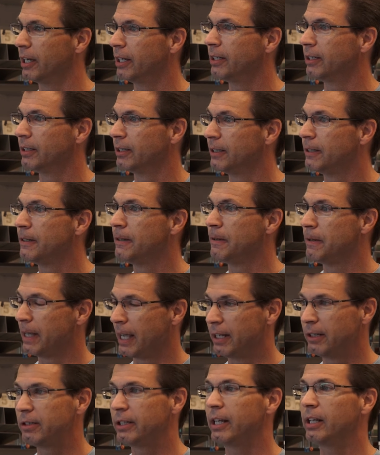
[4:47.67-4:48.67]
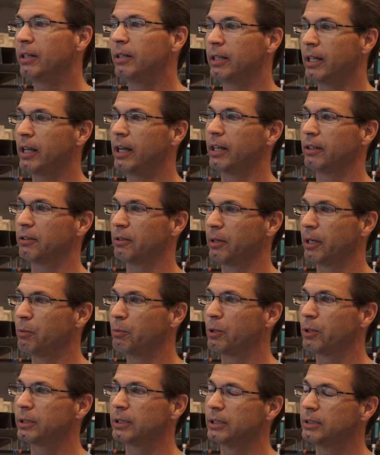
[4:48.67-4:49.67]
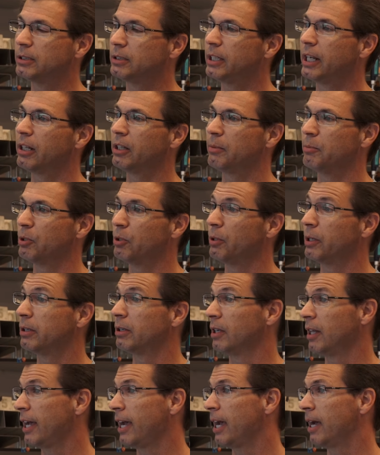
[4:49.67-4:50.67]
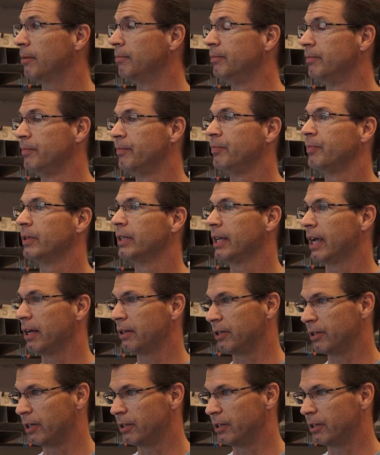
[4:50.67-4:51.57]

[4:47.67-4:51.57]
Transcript: Stanley Malloy was there. And Stanley, yeah, so I worked in Stanley Malloy's lab. As an undergraduate?